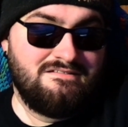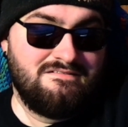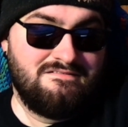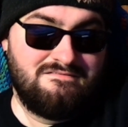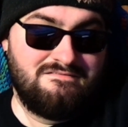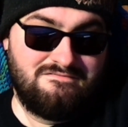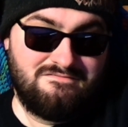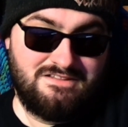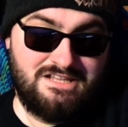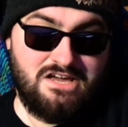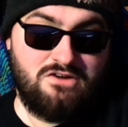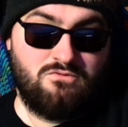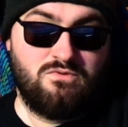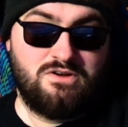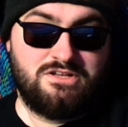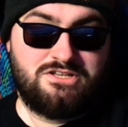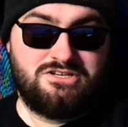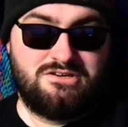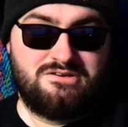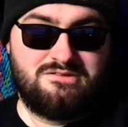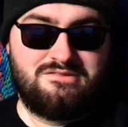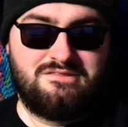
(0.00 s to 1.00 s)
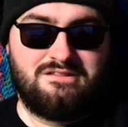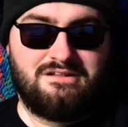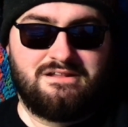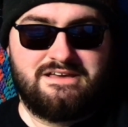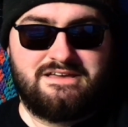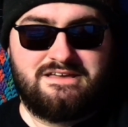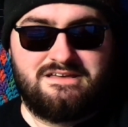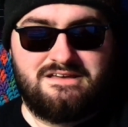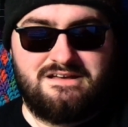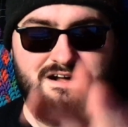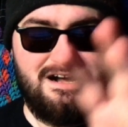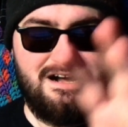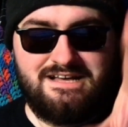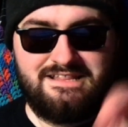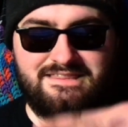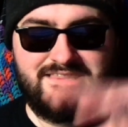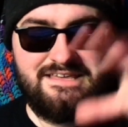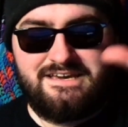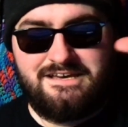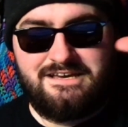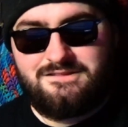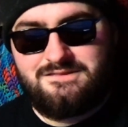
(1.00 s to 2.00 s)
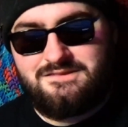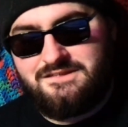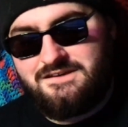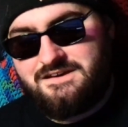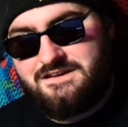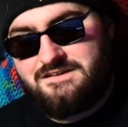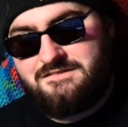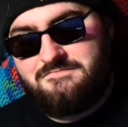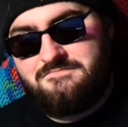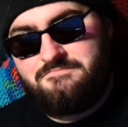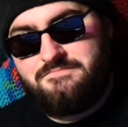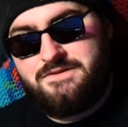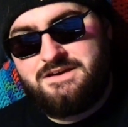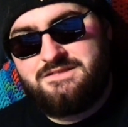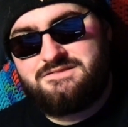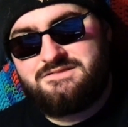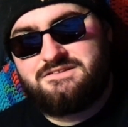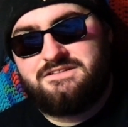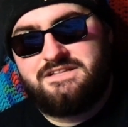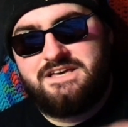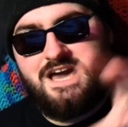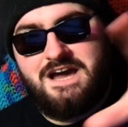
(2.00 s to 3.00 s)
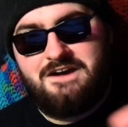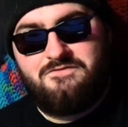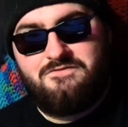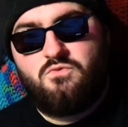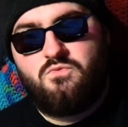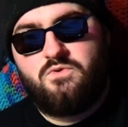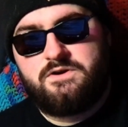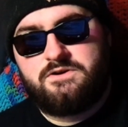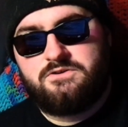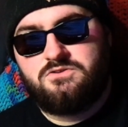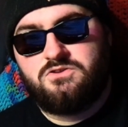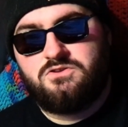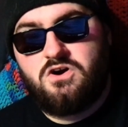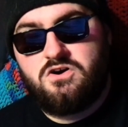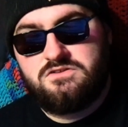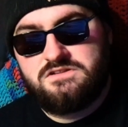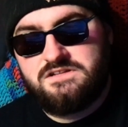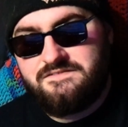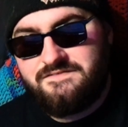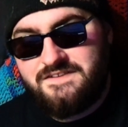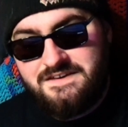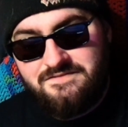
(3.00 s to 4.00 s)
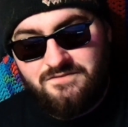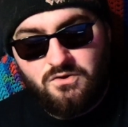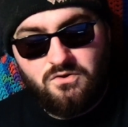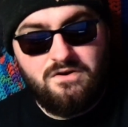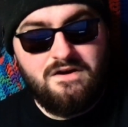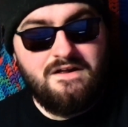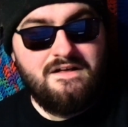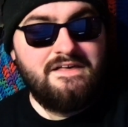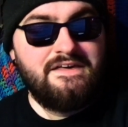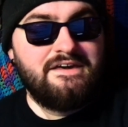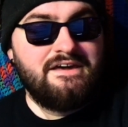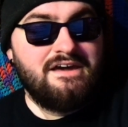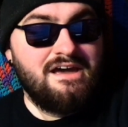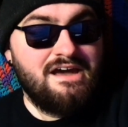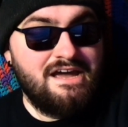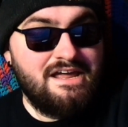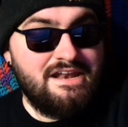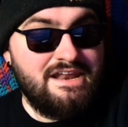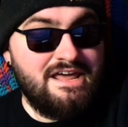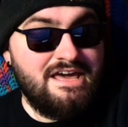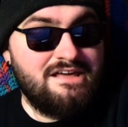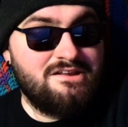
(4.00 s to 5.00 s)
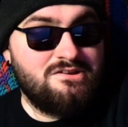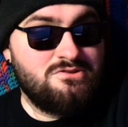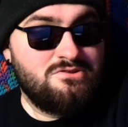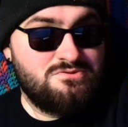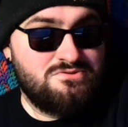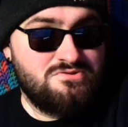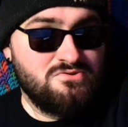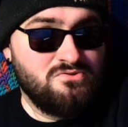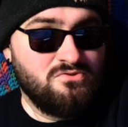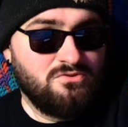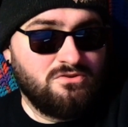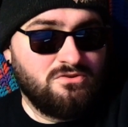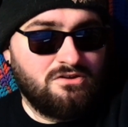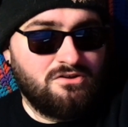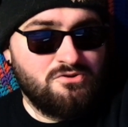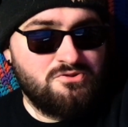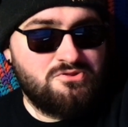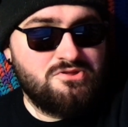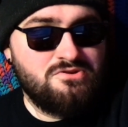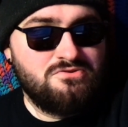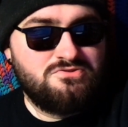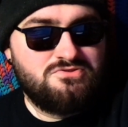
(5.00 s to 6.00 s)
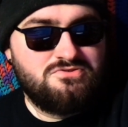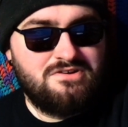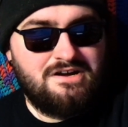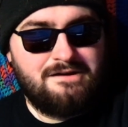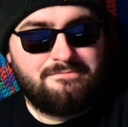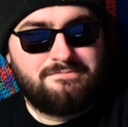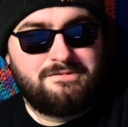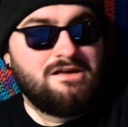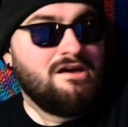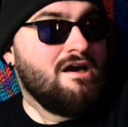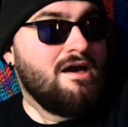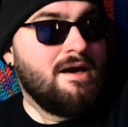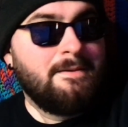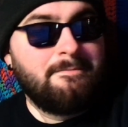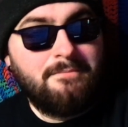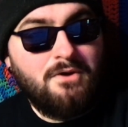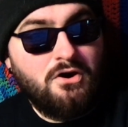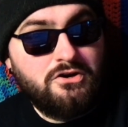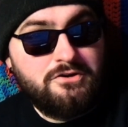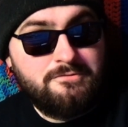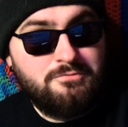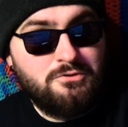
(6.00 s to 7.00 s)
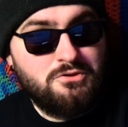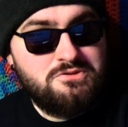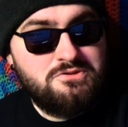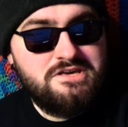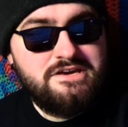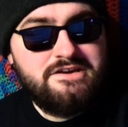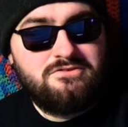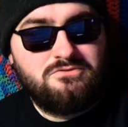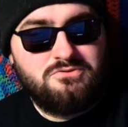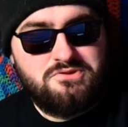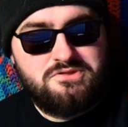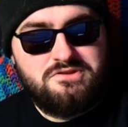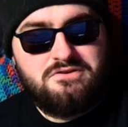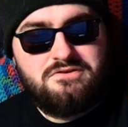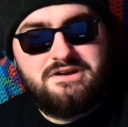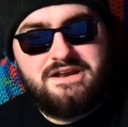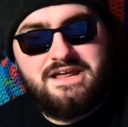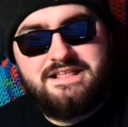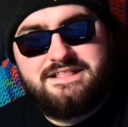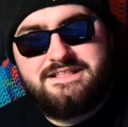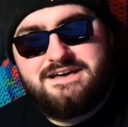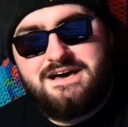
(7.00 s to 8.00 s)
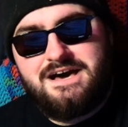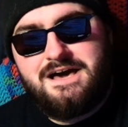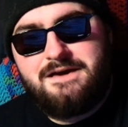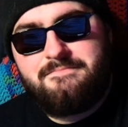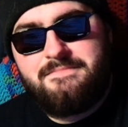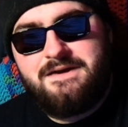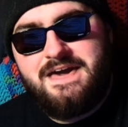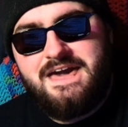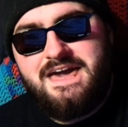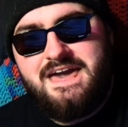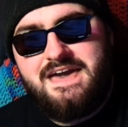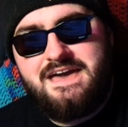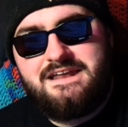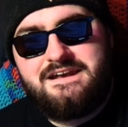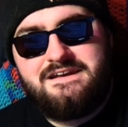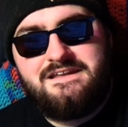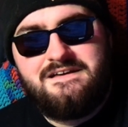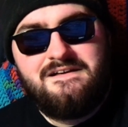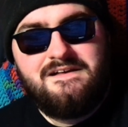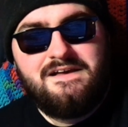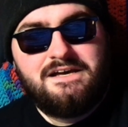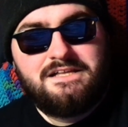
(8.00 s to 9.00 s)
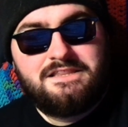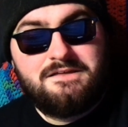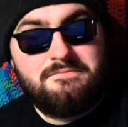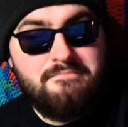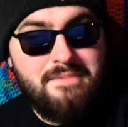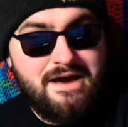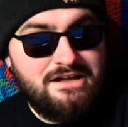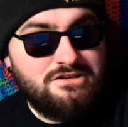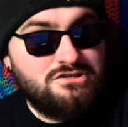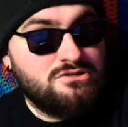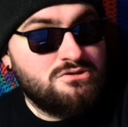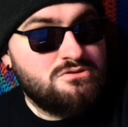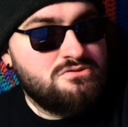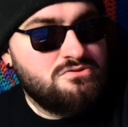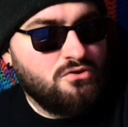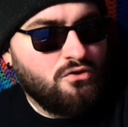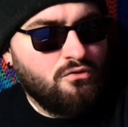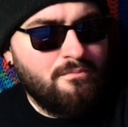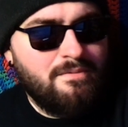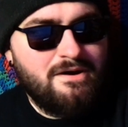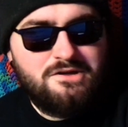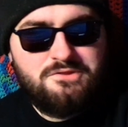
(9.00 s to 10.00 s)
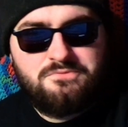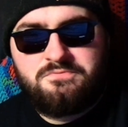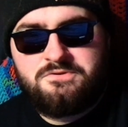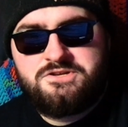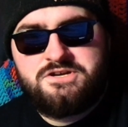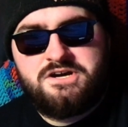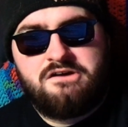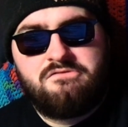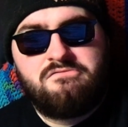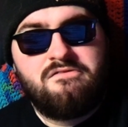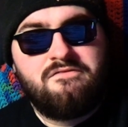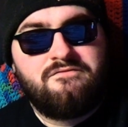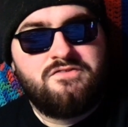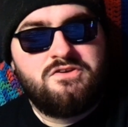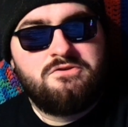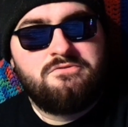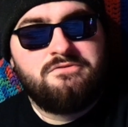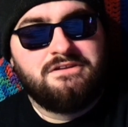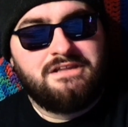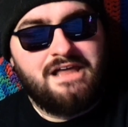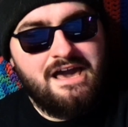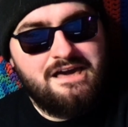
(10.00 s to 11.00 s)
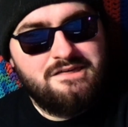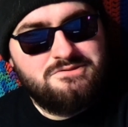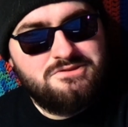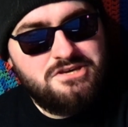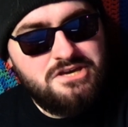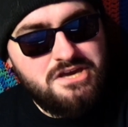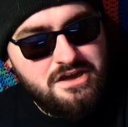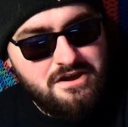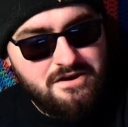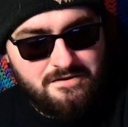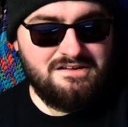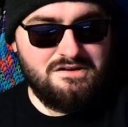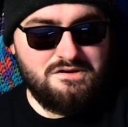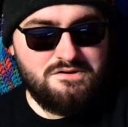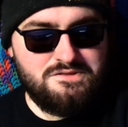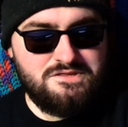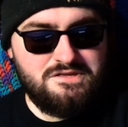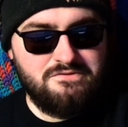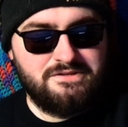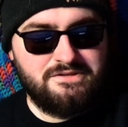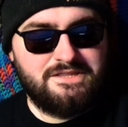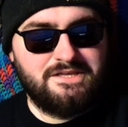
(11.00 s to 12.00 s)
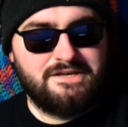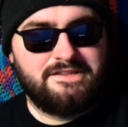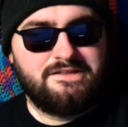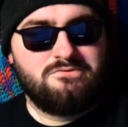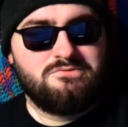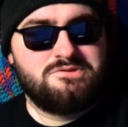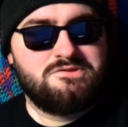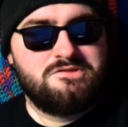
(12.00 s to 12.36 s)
like, which is, like, I think it's, like, basically everyone on Long Live Evil. And then Xul also dropped multiple singles during that time, and the Magic Xul Bus, which I reviewed last year. So it's like there was so